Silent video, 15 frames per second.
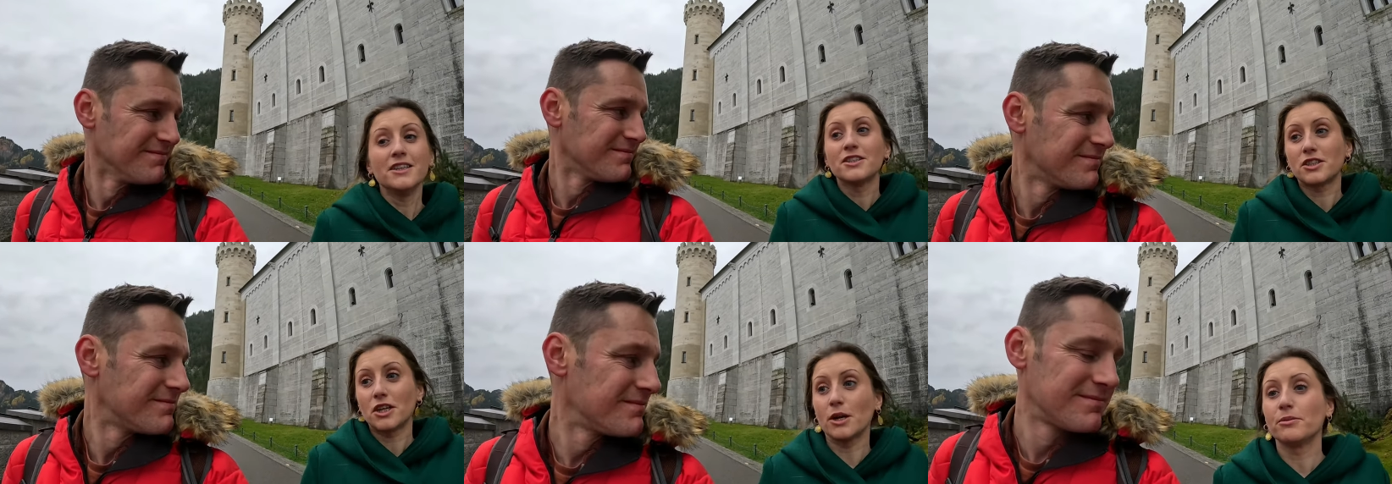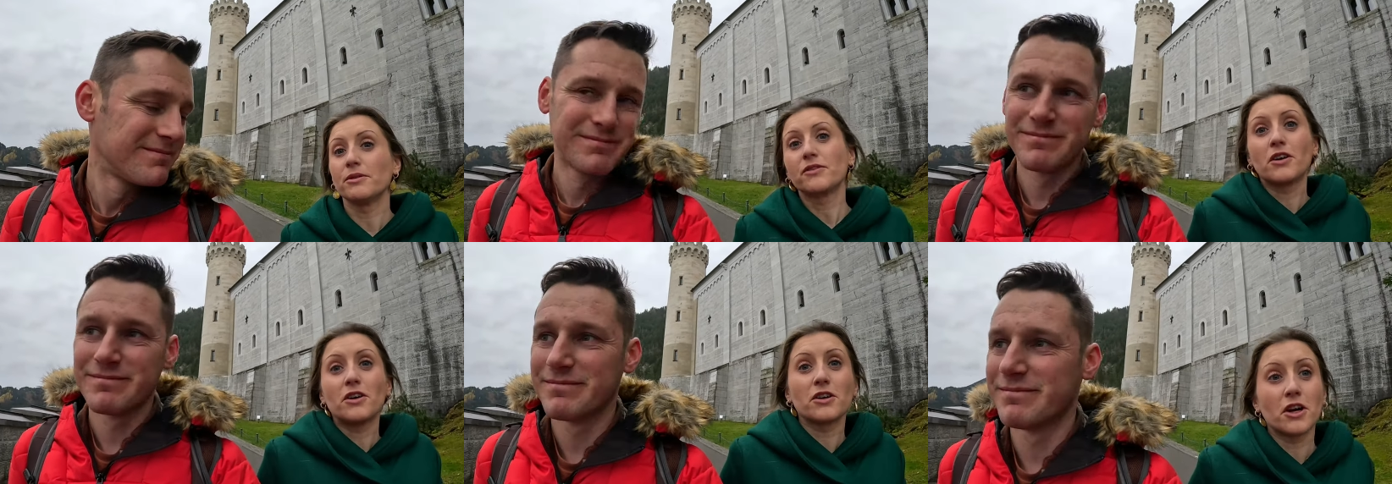Speaker 1: So we've
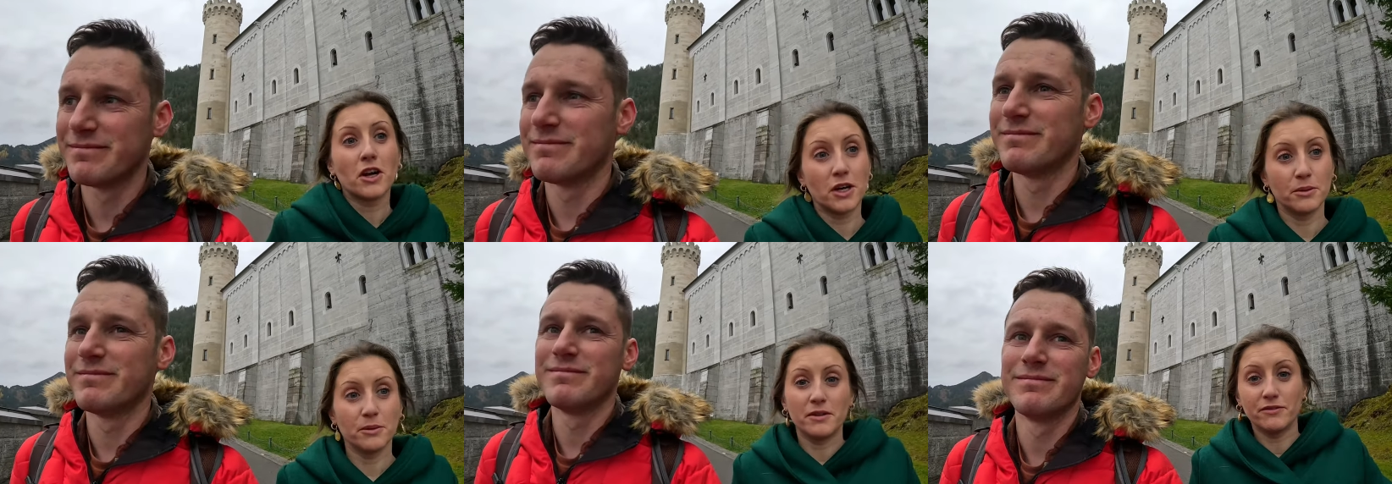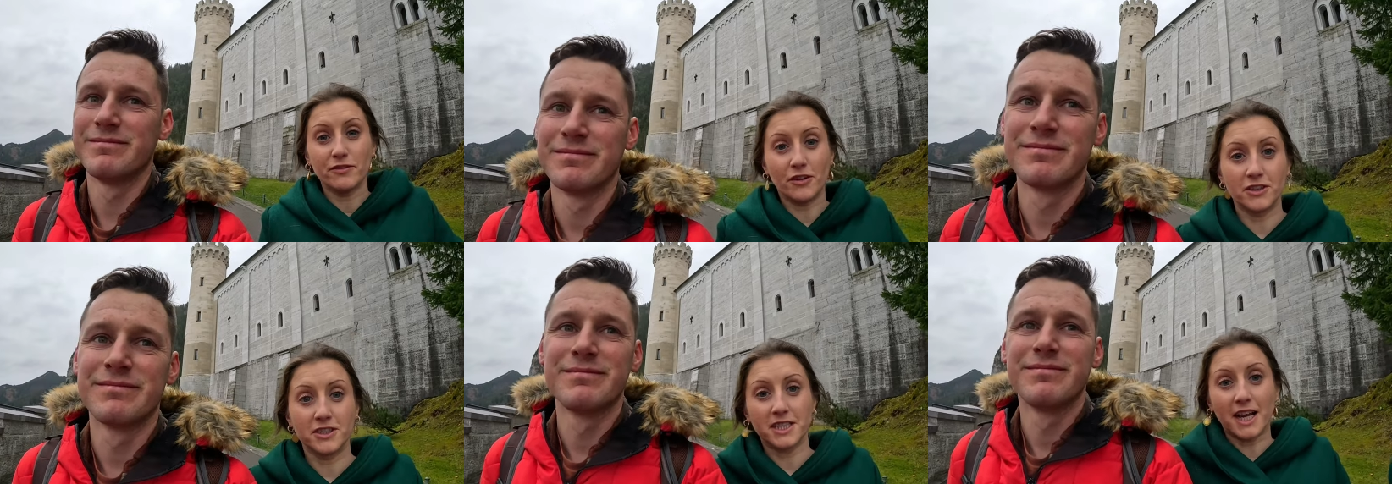got to go and
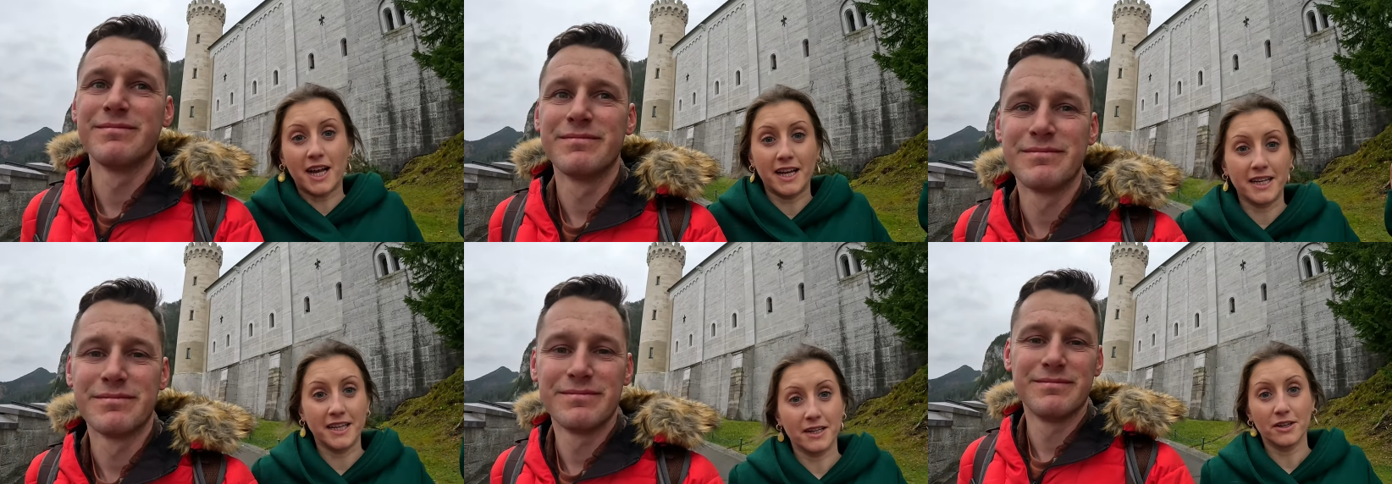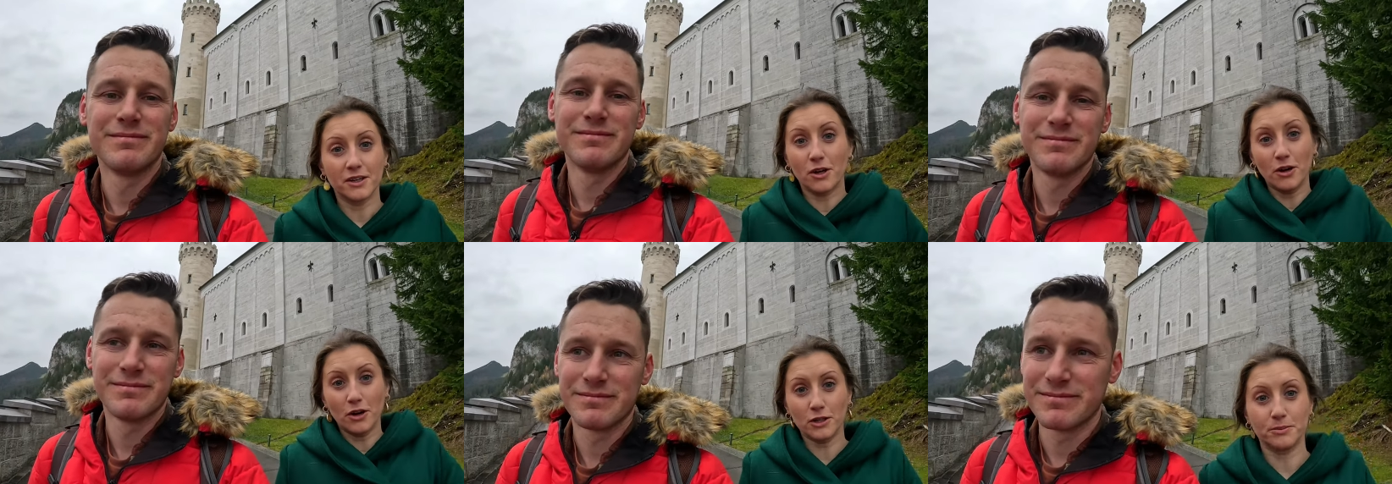find a
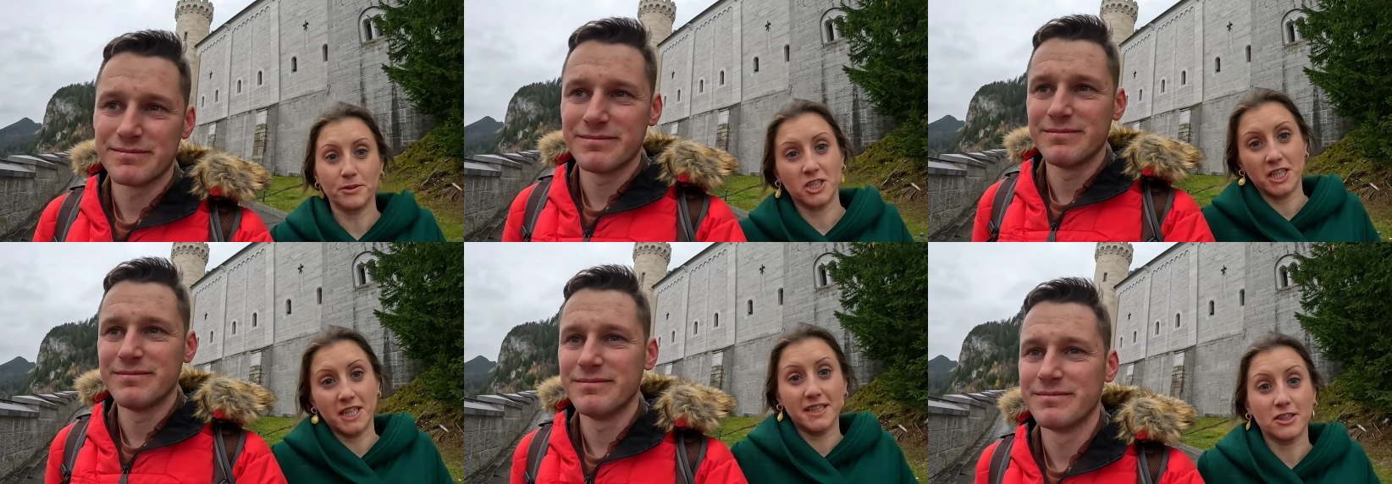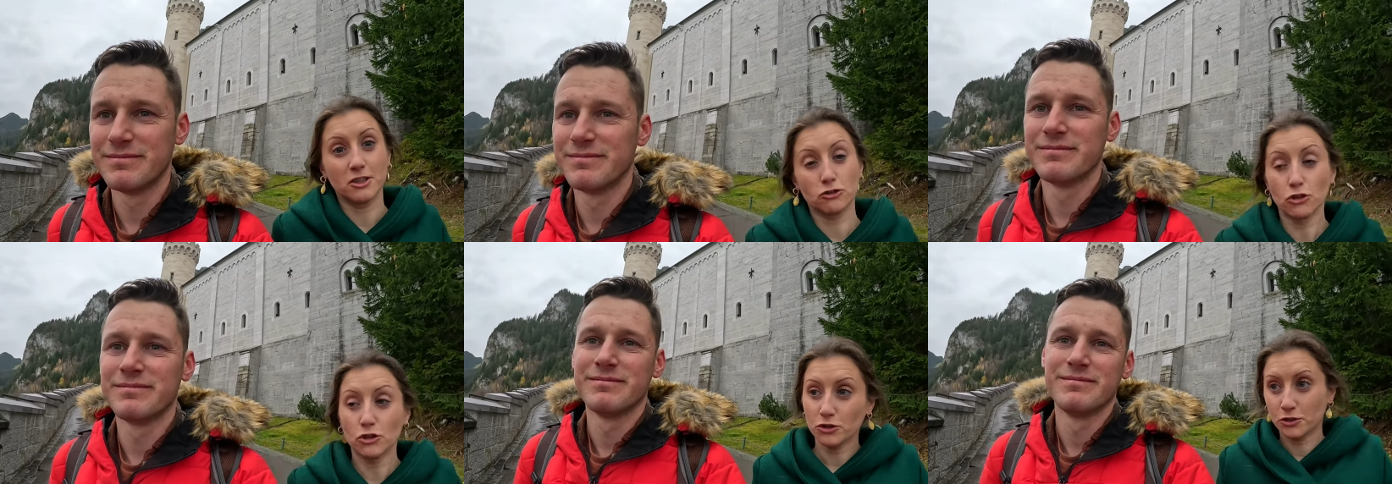card machine to
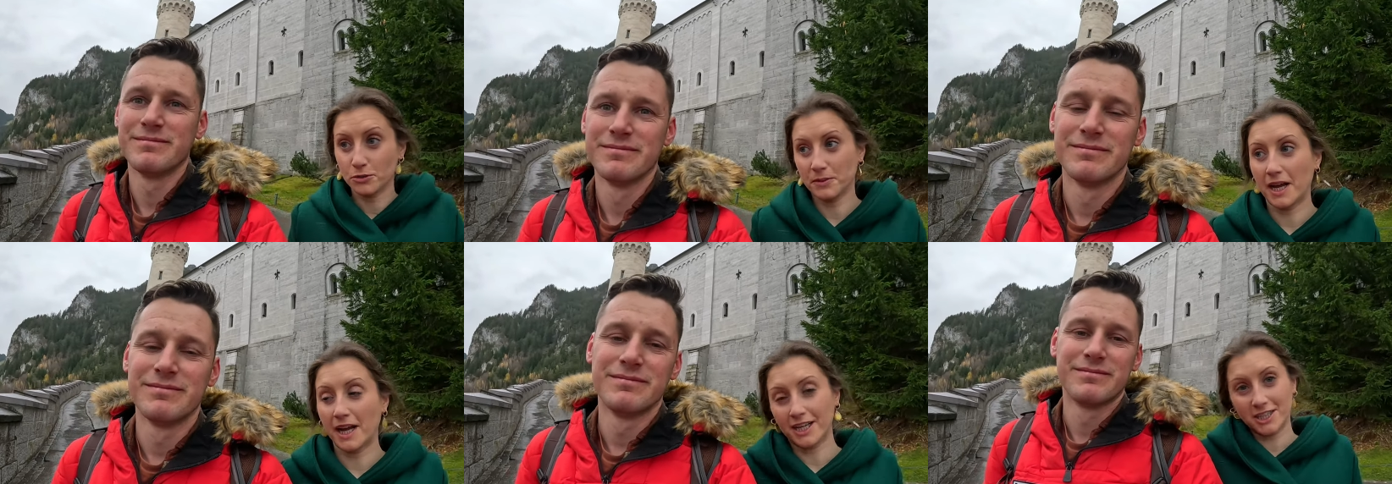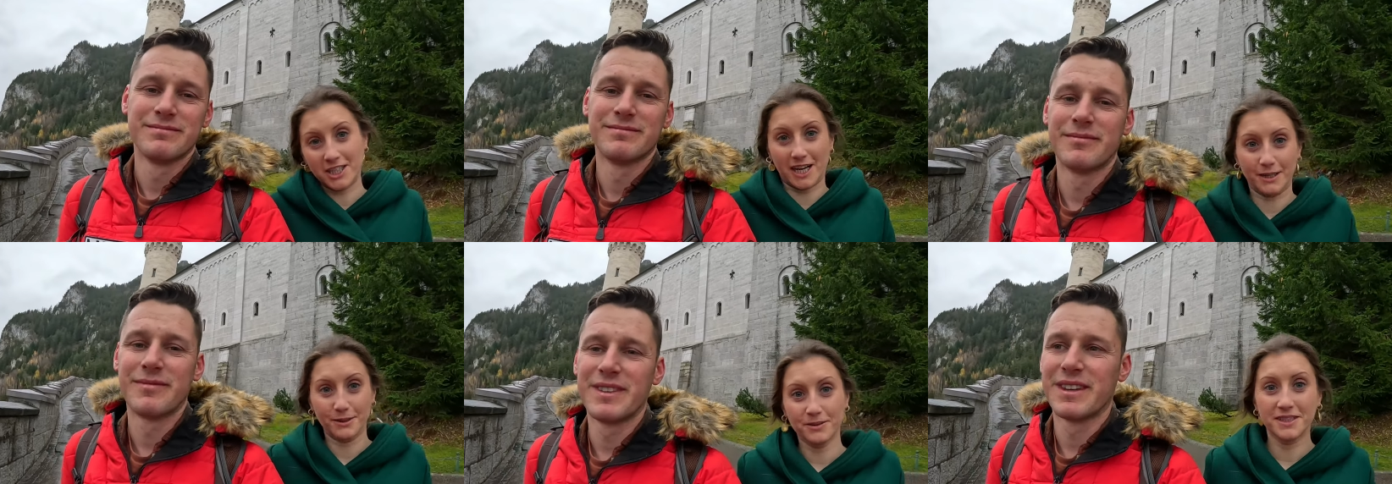draw some cash
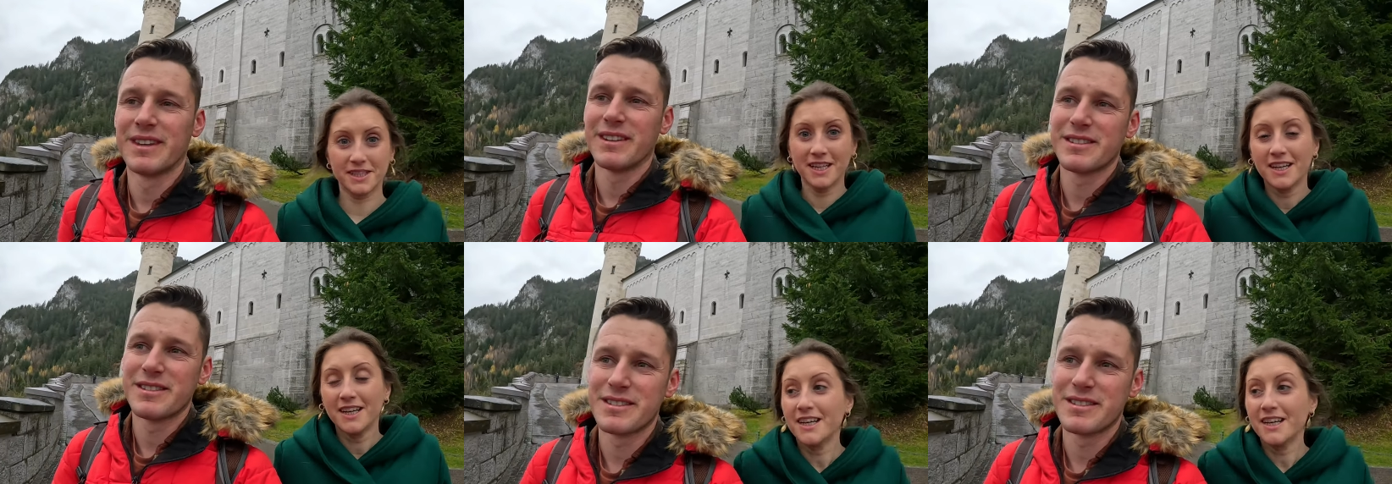out,